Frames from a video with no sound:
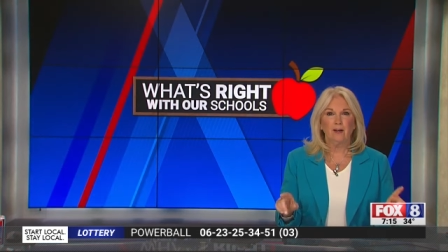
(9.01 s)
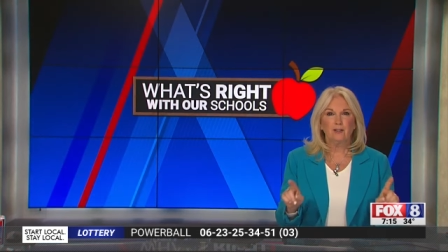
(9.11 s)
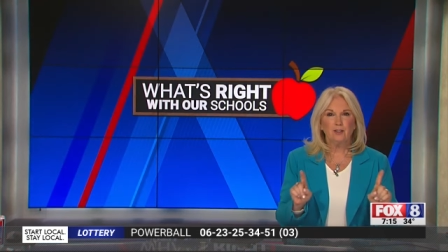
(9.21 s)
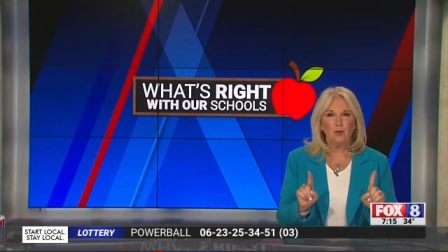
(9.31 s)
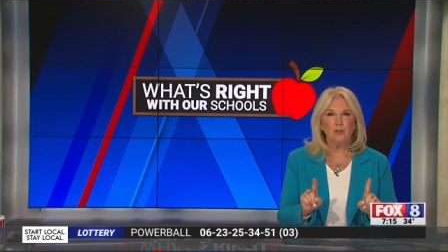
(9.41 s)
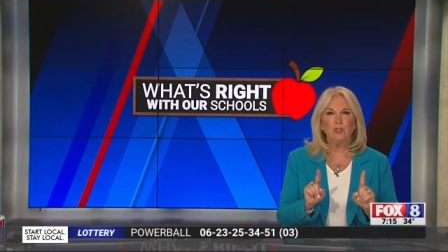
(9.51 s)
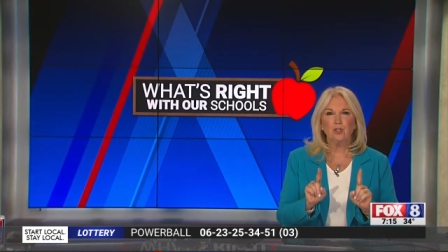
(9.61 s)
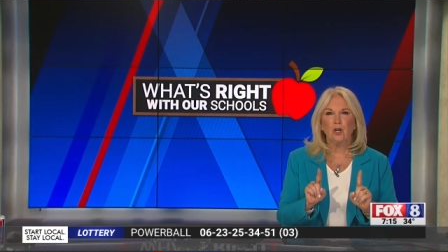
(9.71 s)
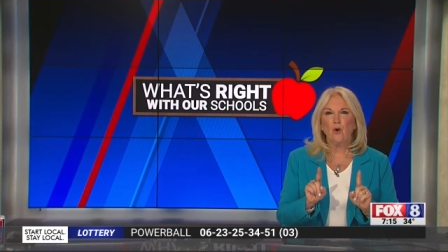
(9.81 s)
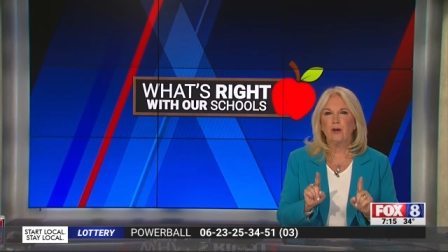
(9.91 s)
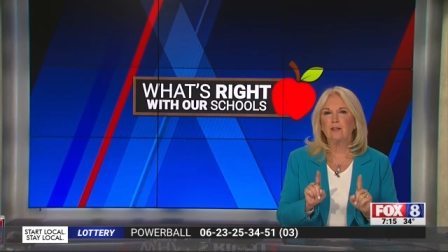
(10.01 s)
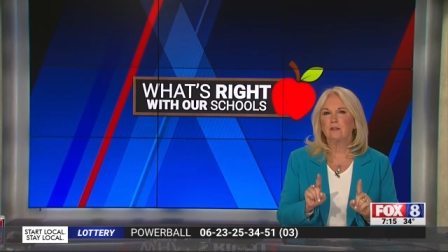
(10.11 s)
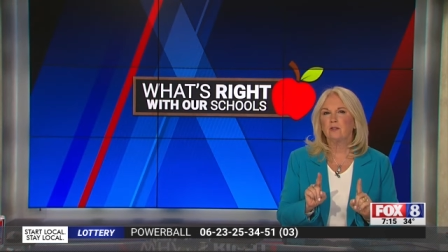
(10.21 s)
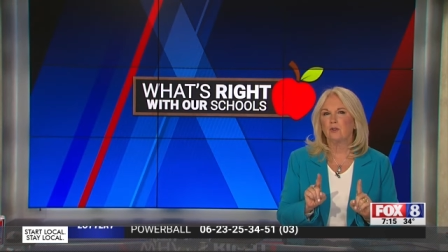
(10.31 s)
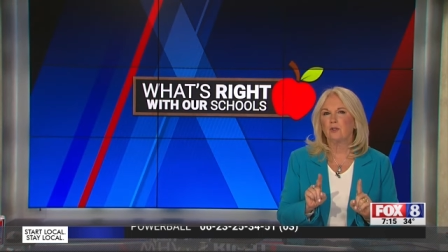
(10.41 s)
so is showing
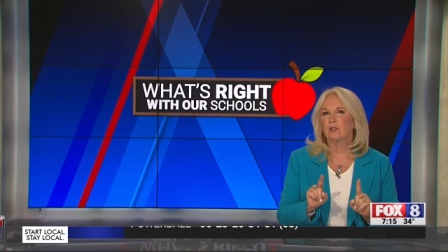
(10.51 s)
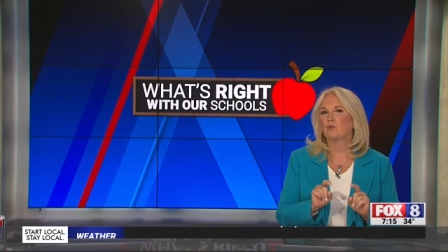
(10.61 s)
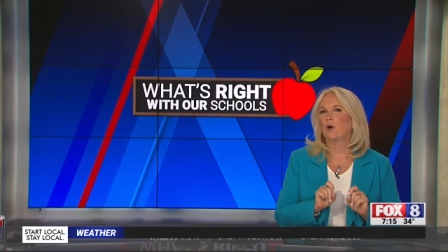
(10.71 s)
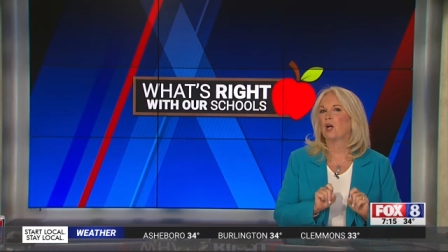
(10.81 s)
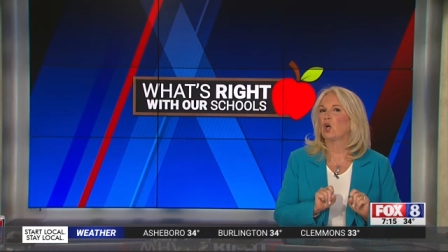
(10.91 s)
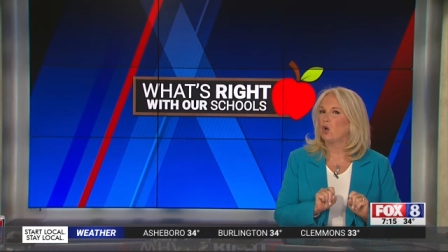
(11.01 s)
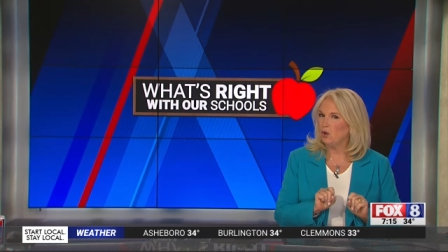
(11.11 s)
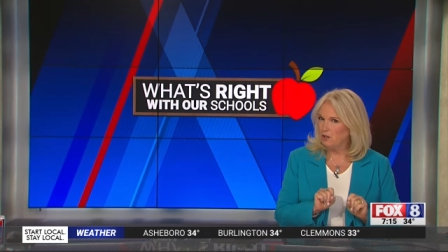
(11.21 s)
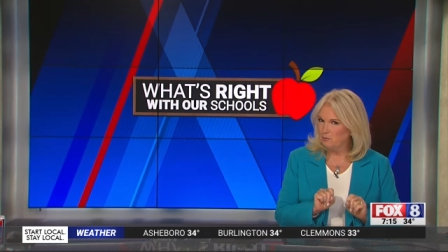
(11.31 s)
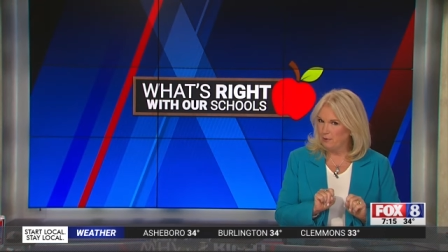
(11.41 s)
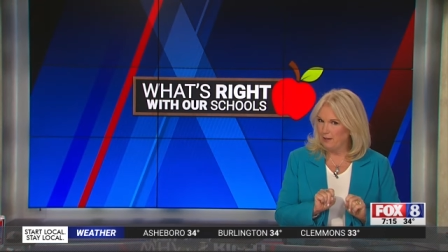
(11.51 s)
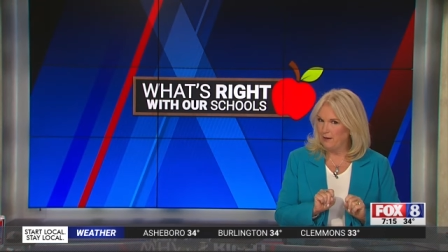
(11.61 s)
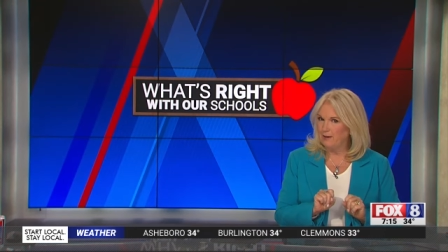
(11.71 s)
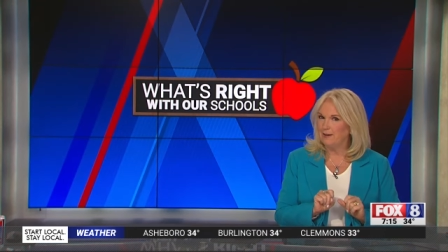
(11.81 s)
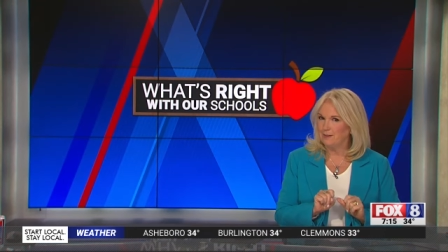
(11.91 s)
students what could
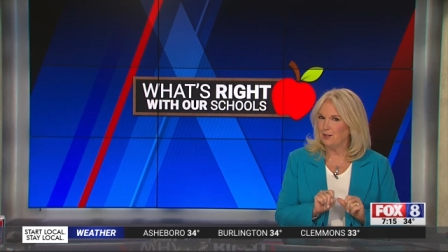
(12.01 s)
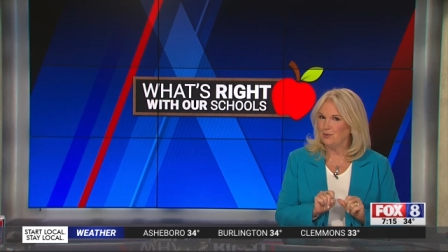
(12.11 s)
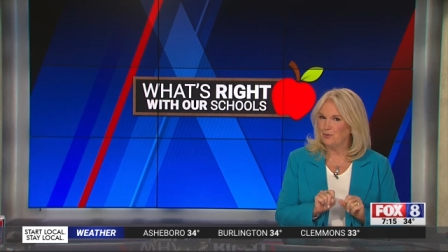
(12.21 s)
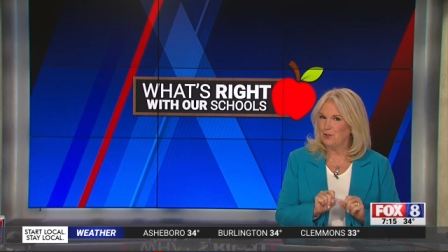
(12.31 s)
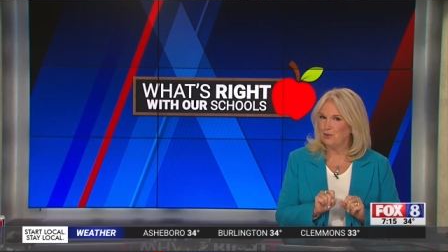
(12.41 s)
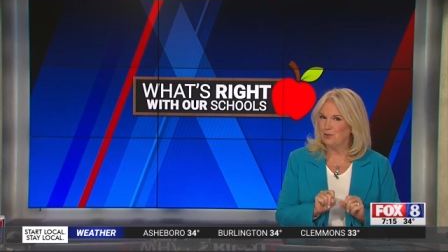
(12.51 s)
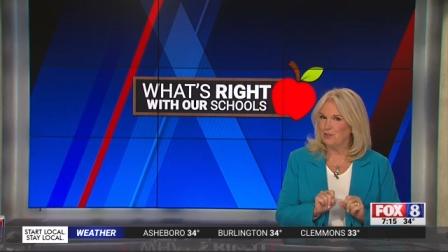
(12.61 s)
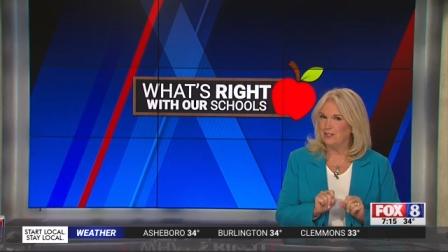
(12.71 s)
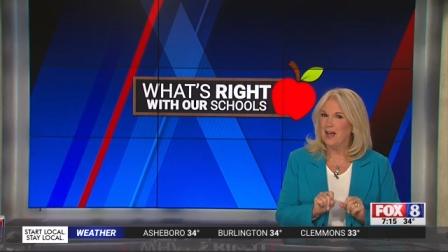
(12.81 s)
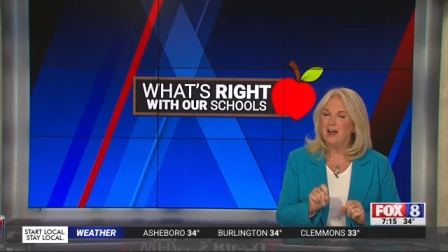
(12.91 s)
be in their futures.